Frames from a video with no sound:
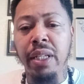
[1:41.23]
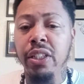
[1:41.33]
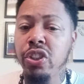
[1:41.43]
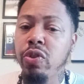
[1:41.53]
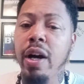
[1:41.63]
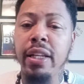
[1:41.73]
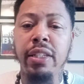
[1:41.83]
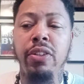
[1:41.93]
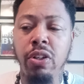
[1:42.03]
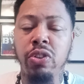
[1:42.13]
At least
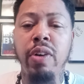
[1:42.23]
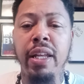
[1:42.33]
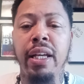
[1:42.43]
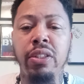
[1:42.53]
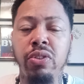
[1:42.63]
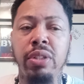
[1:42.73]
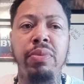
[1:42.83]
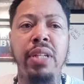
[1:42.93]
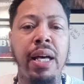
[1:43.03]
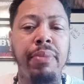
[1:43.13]
try not to.
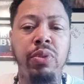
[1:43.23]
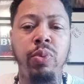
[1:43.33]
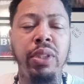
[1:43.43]
Sometimes